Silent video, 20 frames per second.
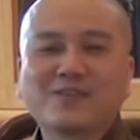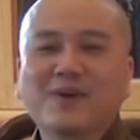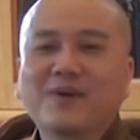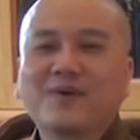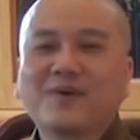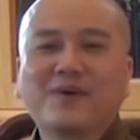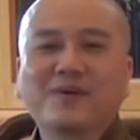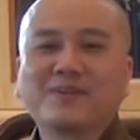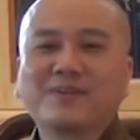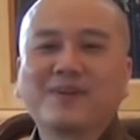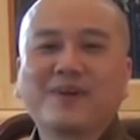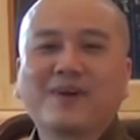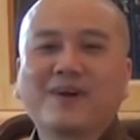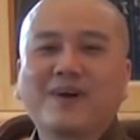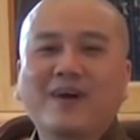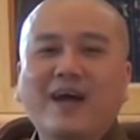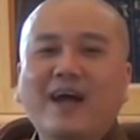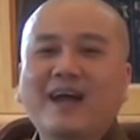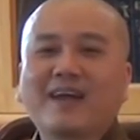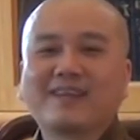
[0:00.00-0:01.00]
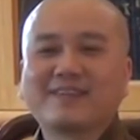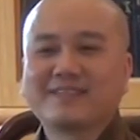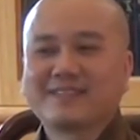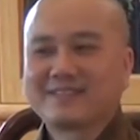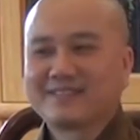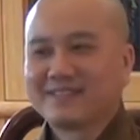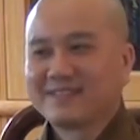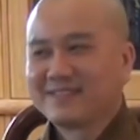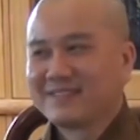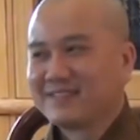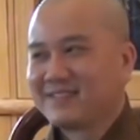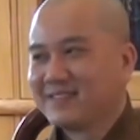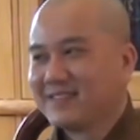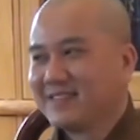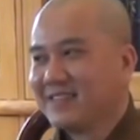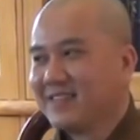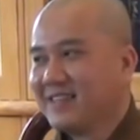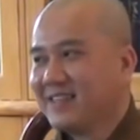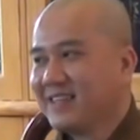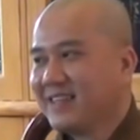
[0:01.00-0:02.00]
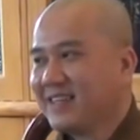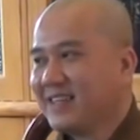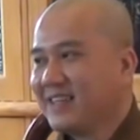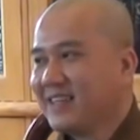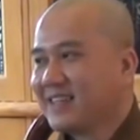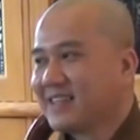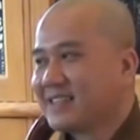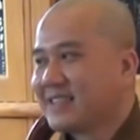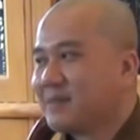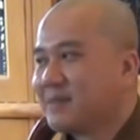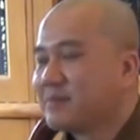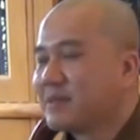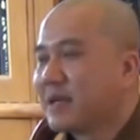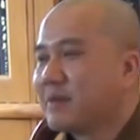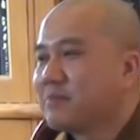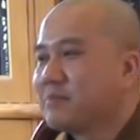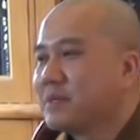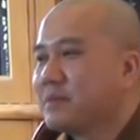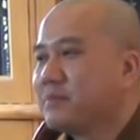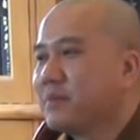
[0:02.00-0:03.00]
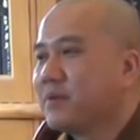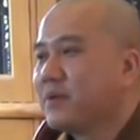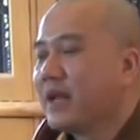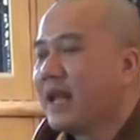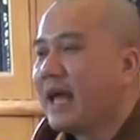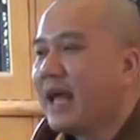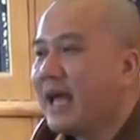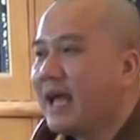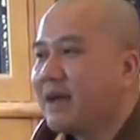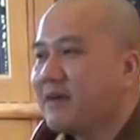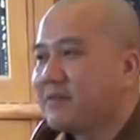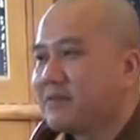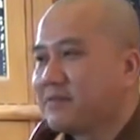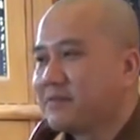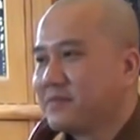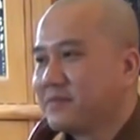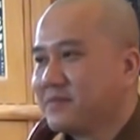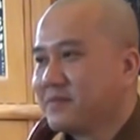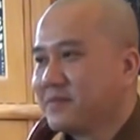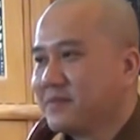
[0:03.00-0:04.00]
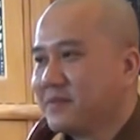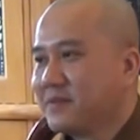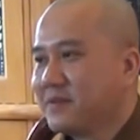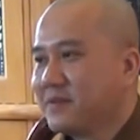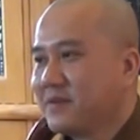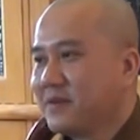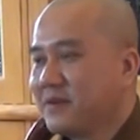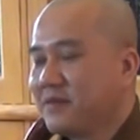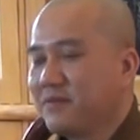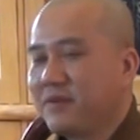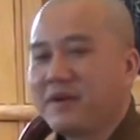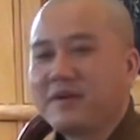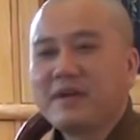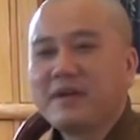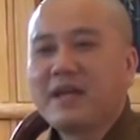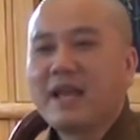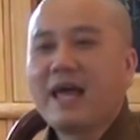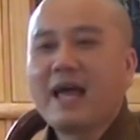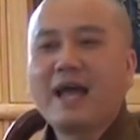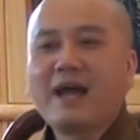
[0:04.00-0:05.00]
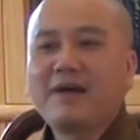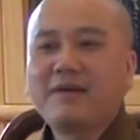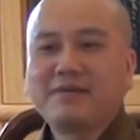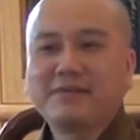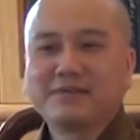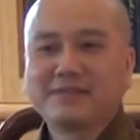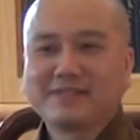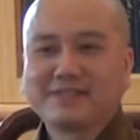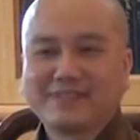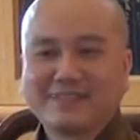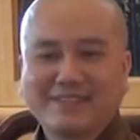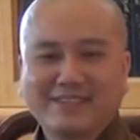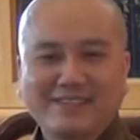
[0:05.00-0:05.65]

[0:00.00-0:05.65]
shown on your eyes. Sometimes people laugh very loud,